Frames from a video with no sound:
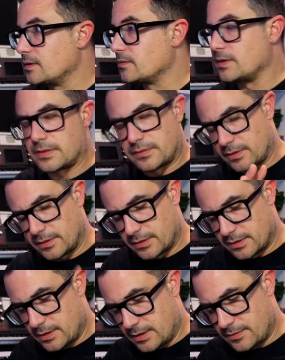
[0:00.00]
Right, sorry,
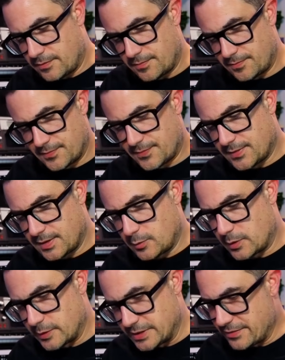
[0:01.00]

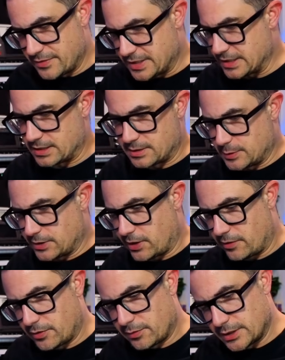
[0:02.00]
1176, so we don't
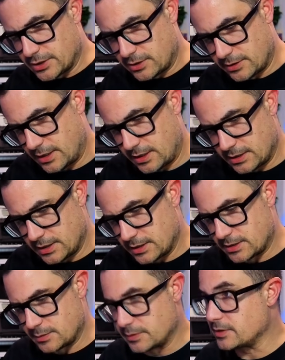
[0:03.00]
have a threshold dial here.
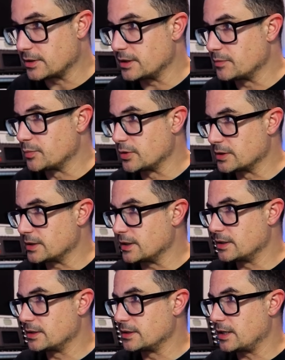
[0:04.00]
So we've got input
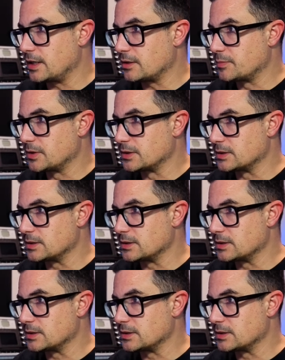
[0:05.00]
and output